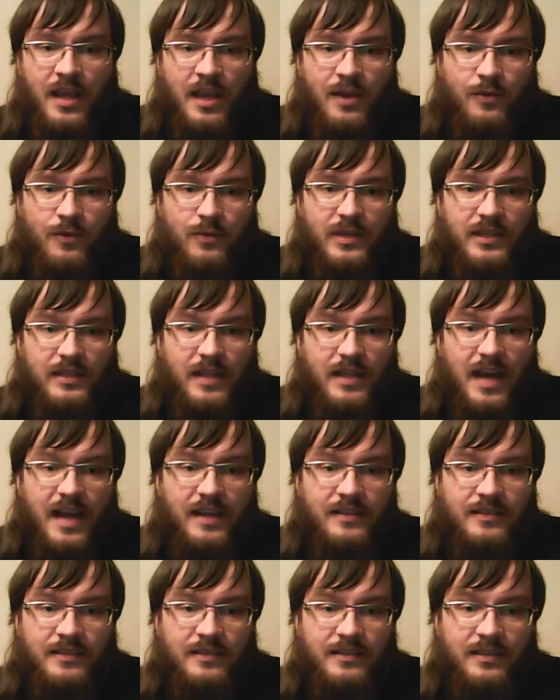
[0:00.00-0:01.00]
will
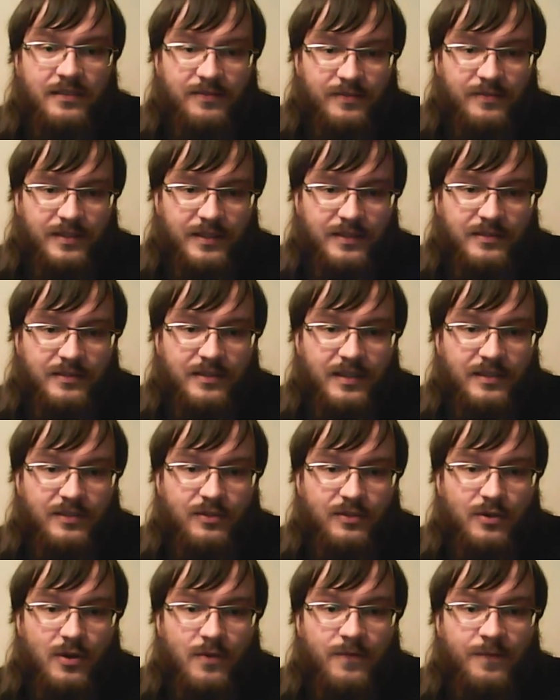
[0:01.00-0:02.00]
act different than
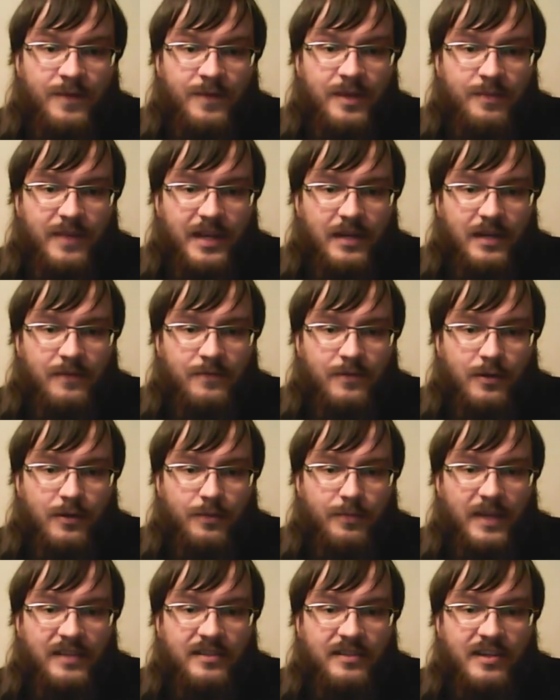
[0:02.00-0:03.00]
drow female from
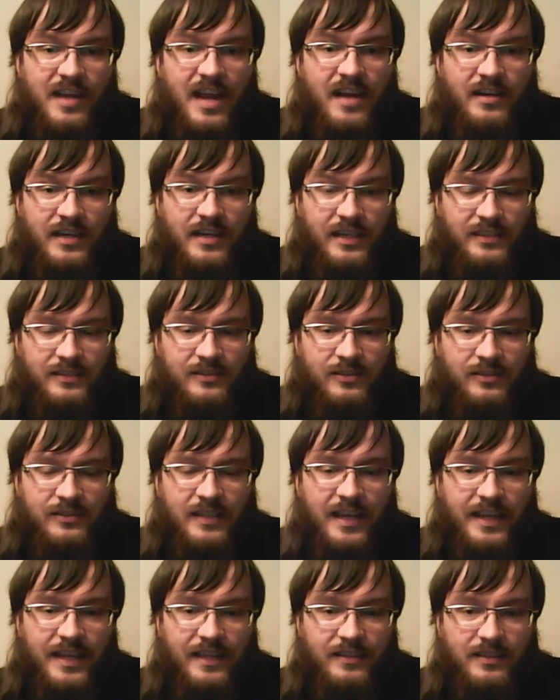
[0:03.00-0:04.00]
matriarchal
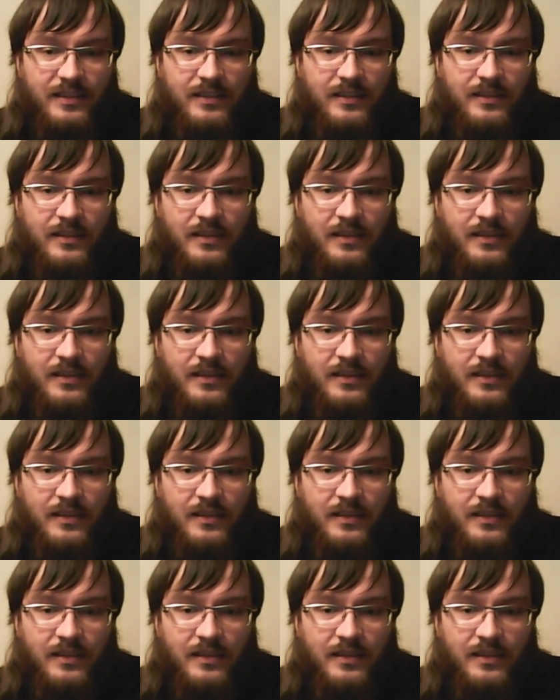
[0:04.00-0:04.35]
society.